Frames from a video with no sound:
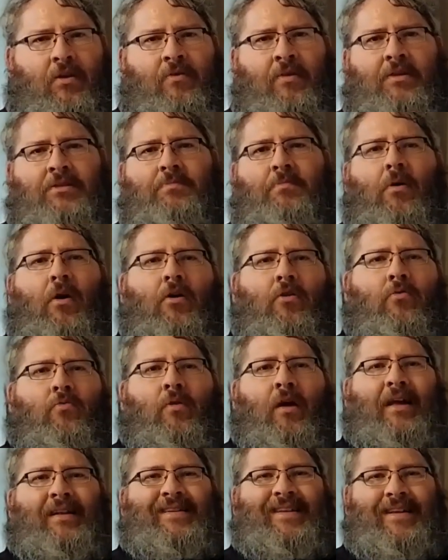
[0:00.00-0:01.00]
on this model
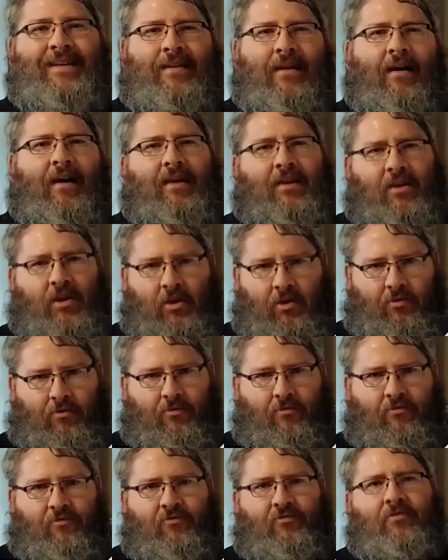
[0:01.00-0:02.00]
where I did not
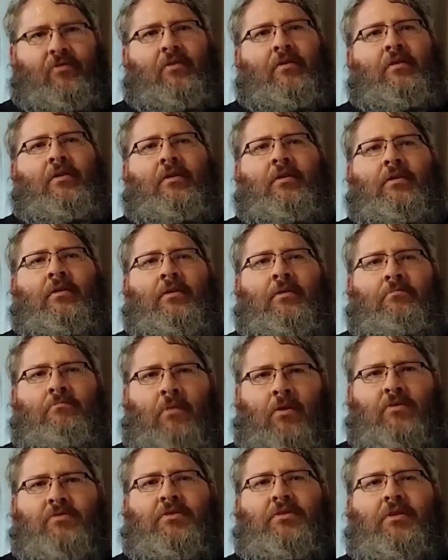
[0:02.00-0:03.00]
use
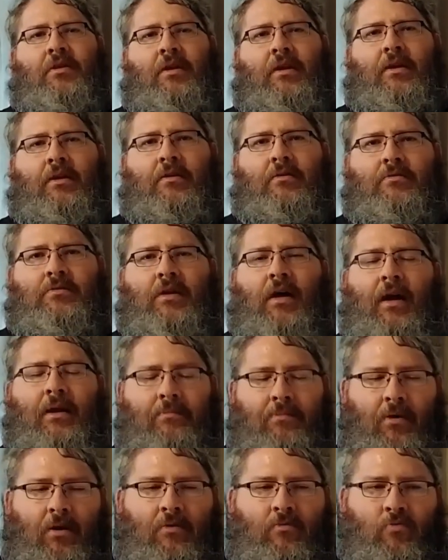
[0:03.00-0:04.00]
mostly
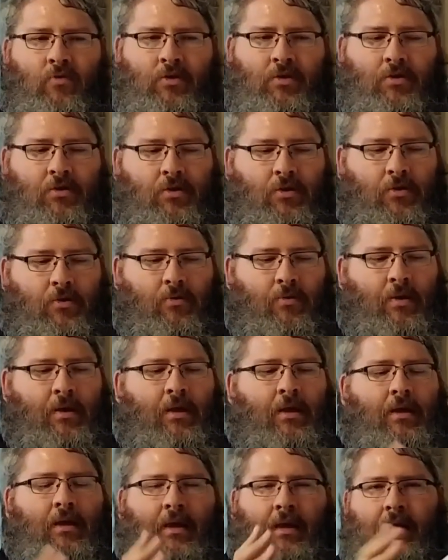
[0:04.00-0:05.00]
Titebond wood glue
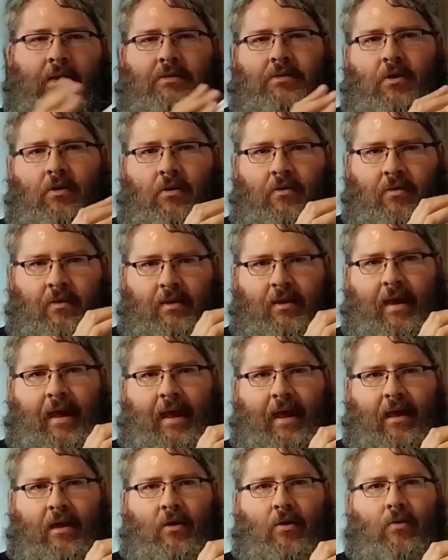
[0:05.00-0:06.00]
is on the
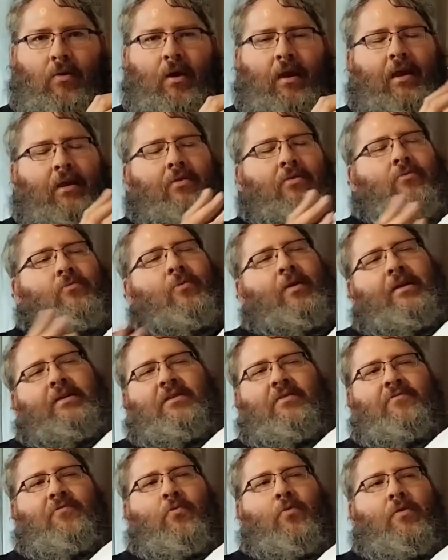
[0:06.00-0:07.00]
cowl. And the
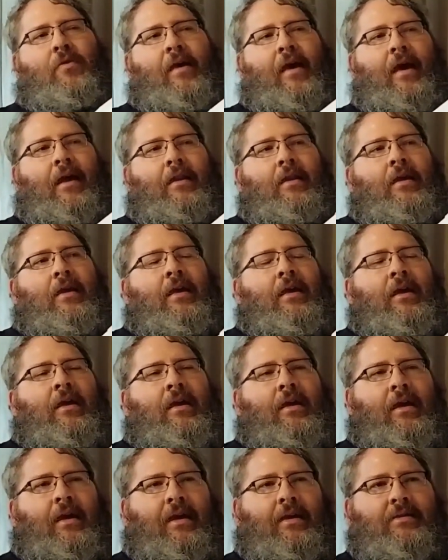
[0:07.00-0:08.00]
reason for that
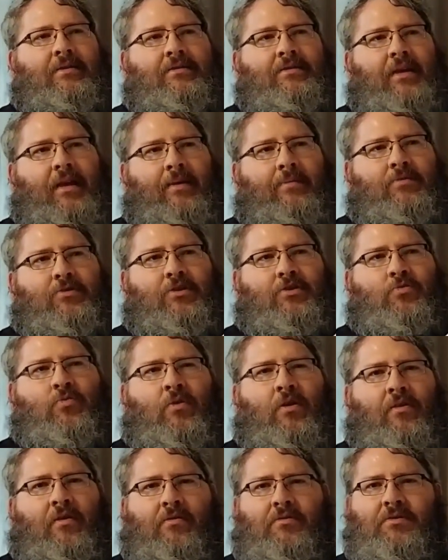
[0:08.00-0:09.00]
is it was just
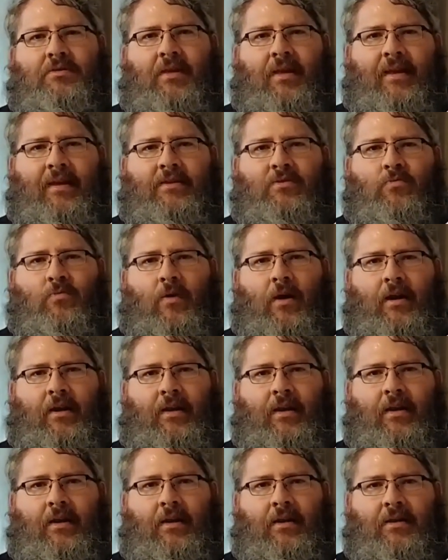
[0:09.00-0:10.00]
one of those things where I
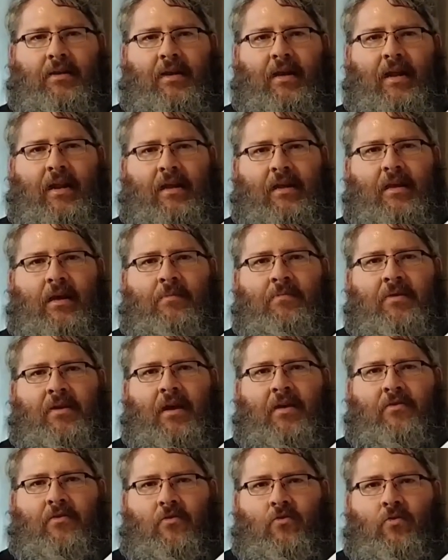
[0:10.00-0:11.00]
needed it to kind of come
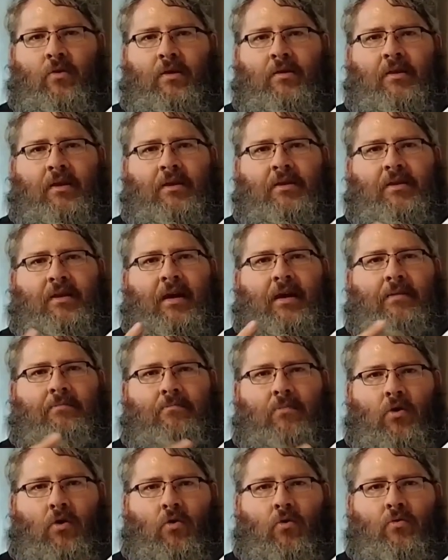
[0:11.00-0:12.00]
together quickly and to kind of
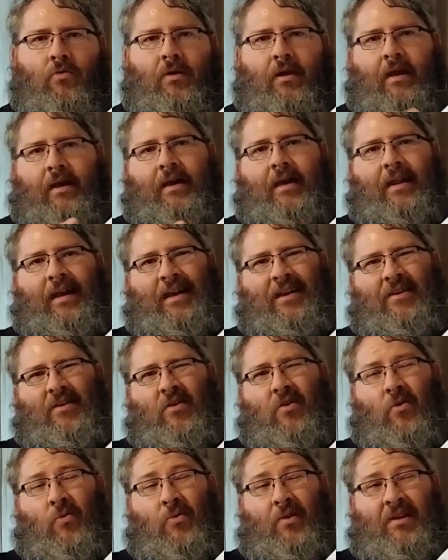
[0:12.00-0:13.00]
mold, and I kind of had to
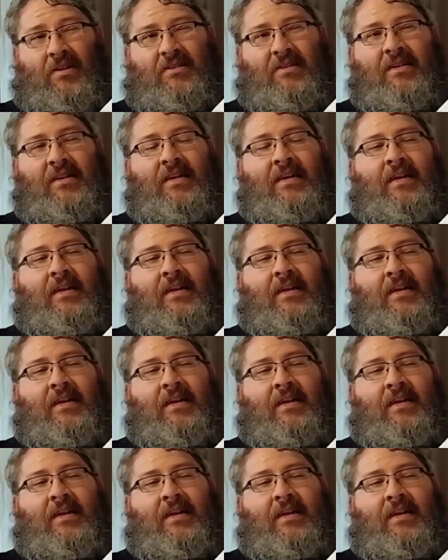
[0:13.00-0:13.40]
hold it